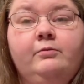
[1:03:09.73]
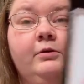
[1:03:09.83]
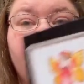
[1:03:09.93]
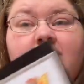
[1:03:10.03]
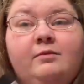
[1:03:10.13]

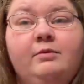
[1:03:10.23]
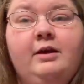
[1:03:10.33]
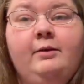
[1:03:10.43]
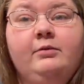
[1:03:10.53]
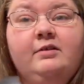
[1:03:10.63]
in something
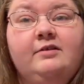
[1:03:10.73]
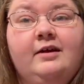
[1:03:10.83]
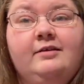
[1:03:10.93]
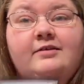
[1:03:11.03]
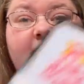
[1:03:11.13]
I will
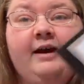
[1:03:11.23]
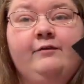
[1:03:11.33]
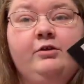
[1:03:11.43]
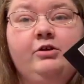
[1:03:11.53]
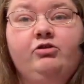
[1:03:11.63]
discuss
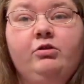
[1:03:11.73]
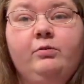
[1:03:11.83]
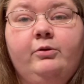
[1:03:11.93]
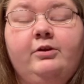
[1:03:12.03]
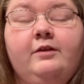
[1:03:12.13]
after I show you the
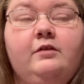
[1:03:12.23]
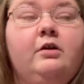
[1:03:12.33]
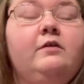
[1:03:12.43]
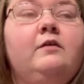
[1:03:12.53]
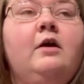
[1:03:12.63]
birthday
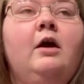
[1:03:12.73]
starts.